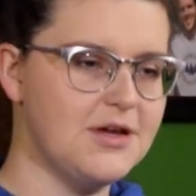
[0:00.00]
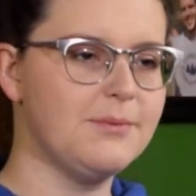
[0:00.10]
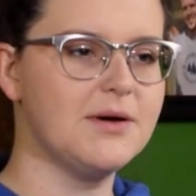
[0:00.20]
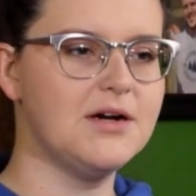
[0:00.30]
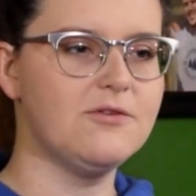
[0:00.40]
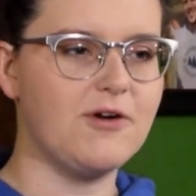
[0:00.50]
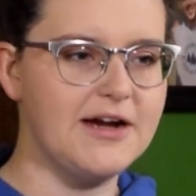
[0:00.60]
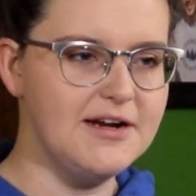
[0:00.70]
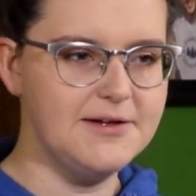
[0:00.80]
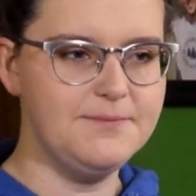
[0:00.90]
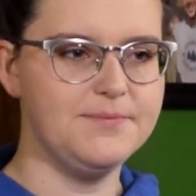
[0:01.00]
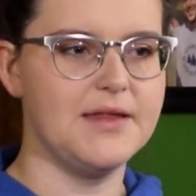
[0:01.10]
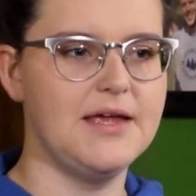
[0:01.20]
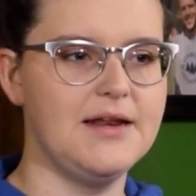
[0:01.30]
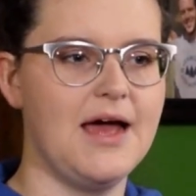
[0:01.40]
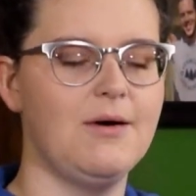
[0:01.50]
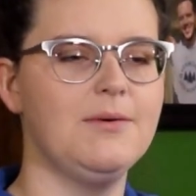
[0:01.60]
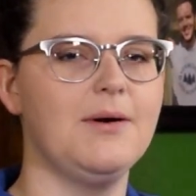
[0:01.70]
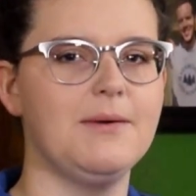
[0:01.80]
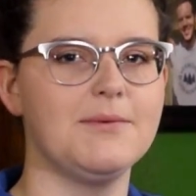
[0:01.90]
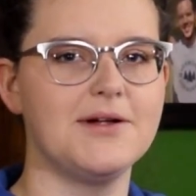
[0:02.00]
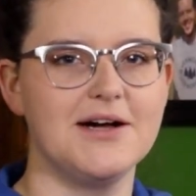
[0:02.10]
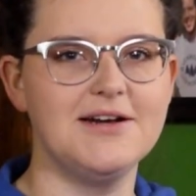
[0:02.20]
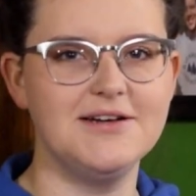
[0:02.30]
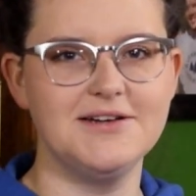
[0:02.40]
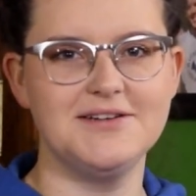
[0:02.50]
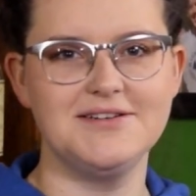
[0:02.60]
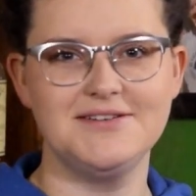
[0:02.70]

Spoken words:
So I'm gonna rate it, and how I'm gonna